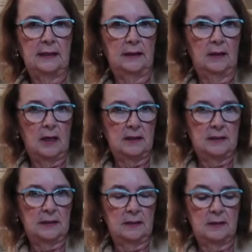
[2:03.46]
in
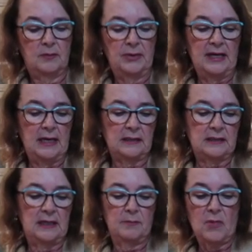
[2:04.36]
London, the big
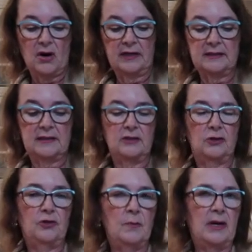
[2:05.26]
antique markets.
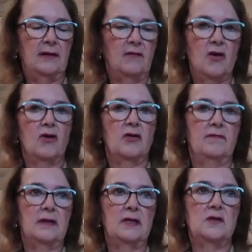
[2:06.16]
And you might have heard
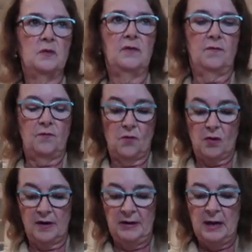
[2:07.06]
of these before.